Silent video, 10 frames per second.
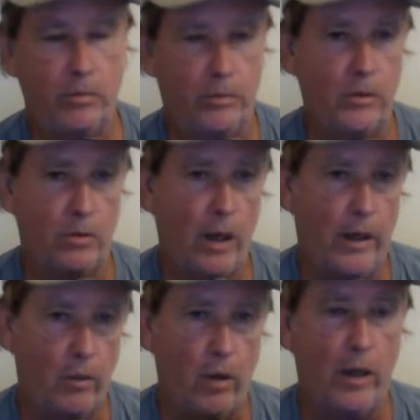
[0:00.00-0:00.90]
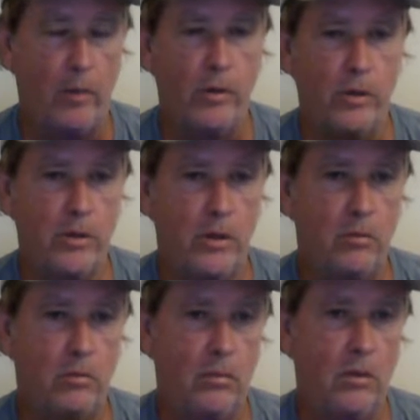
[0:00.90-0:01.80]
write erotic books and
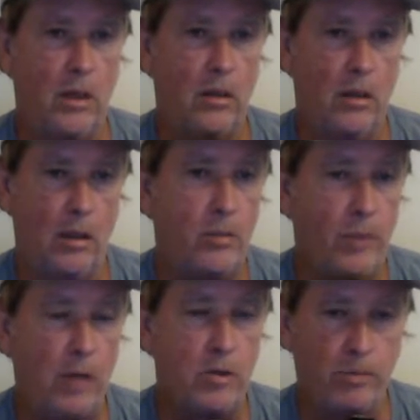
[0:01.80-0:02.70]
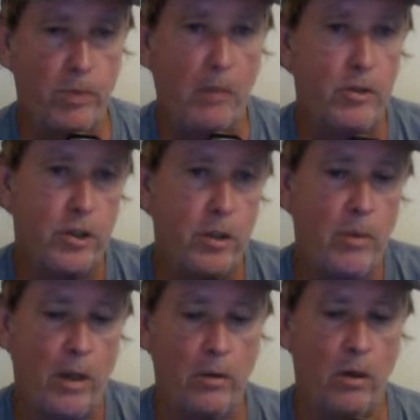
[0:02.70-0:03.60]
to publish them
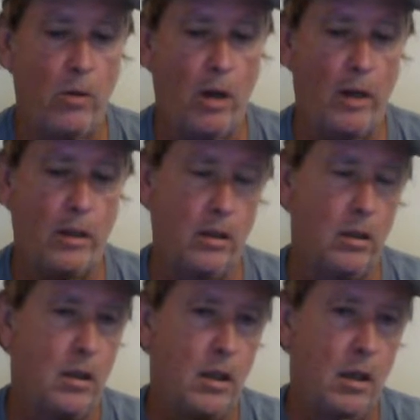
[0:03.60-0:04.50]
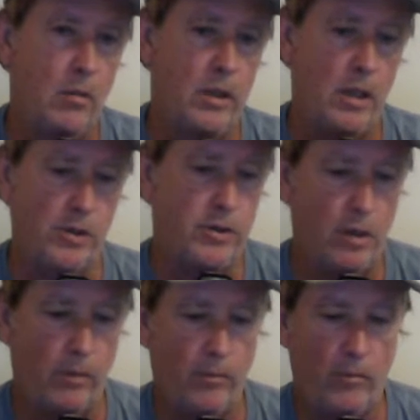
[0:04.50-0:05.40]
under erotica, because
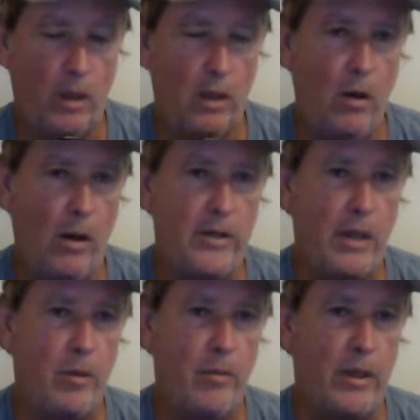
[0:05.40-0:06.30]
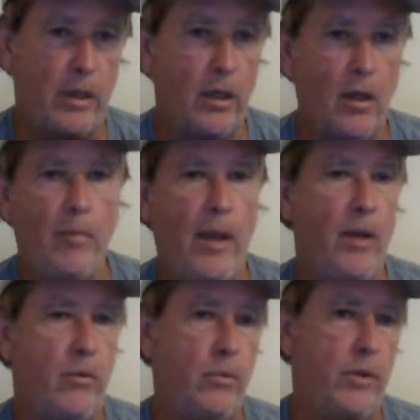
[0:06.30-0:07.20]
I was able to make a
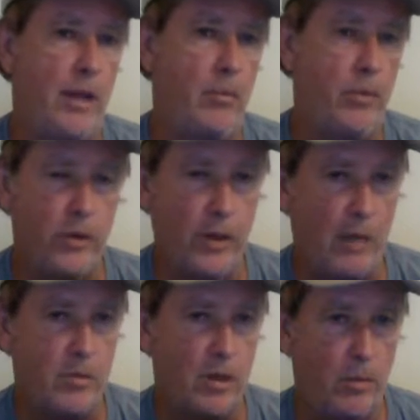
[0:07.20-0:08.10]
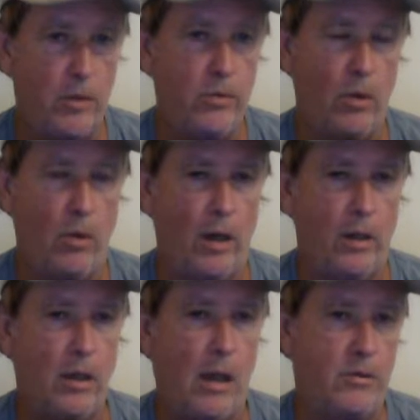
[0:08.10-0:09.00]
comeback with that book that Amazon moved to erotica.
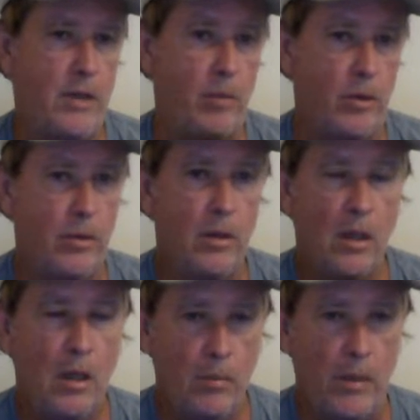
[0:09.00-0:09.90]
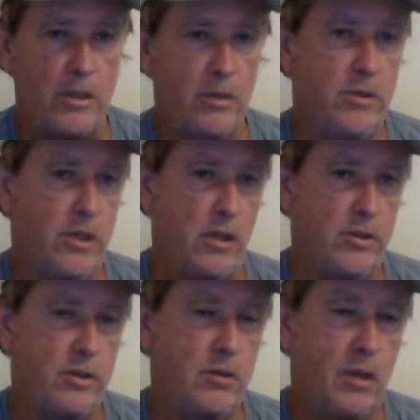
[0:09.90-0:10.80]
I was able to make some sales,
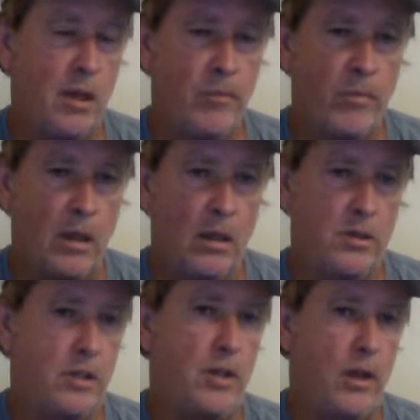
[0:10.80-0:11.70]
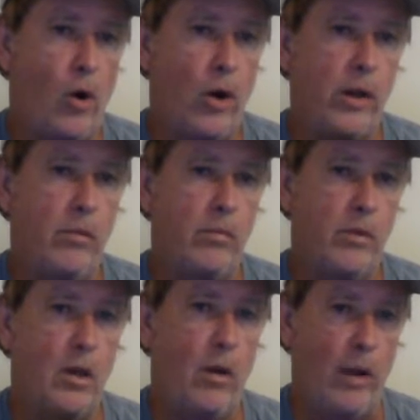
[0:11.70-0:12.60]
and since I'd already
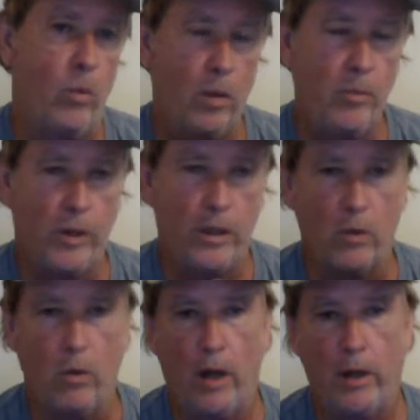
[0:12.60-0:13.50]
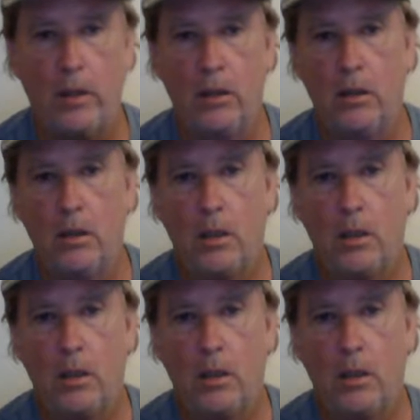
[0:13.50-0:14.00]
had one book in erotica,